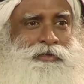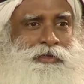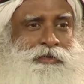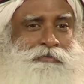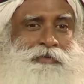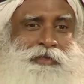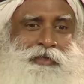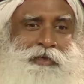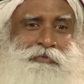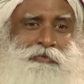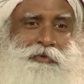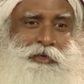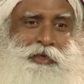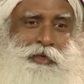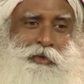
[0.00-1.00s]
Even the
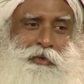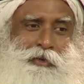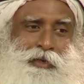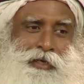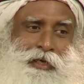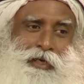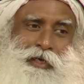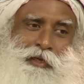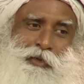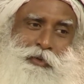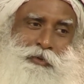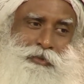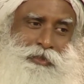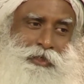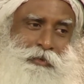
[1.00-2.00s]
14-year-old girl
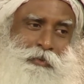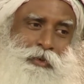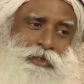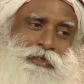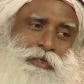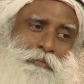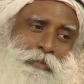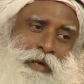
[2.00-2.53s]
knows she wants a